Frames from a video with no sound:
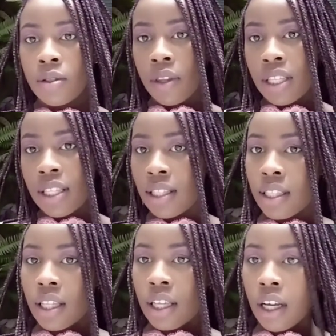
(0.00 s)
So
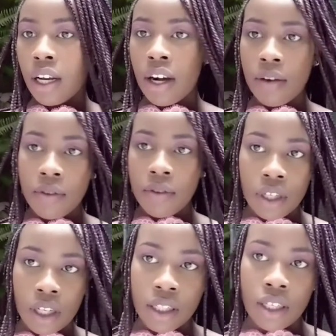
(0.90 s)
here we were at
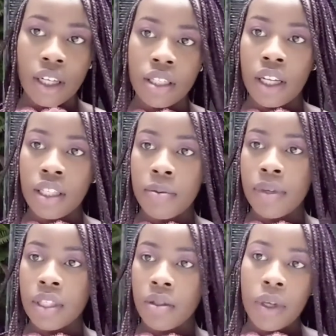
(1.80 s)
the Craft
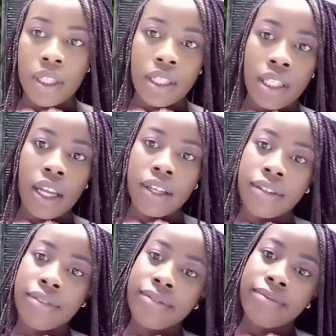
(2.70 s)
Restaurant. I
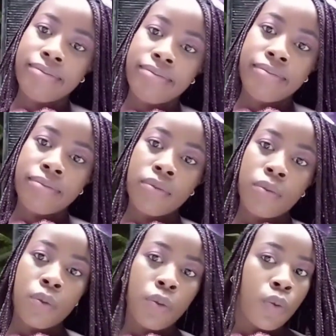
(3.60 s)
was trying to
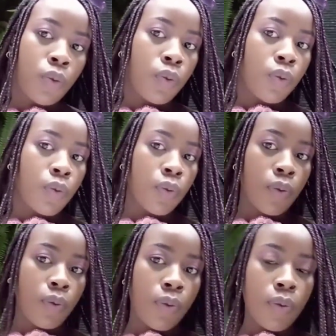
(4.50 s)
vlog, but
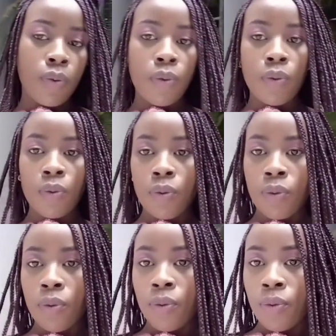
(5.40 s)
my voice was being
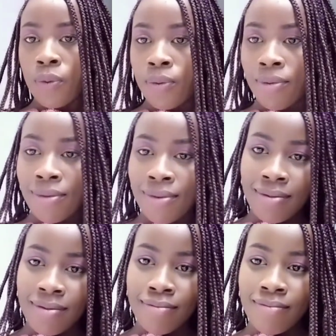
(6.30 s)
drowned by the
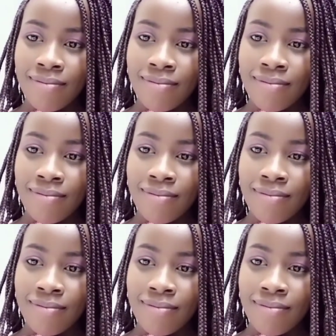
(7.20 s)
noise.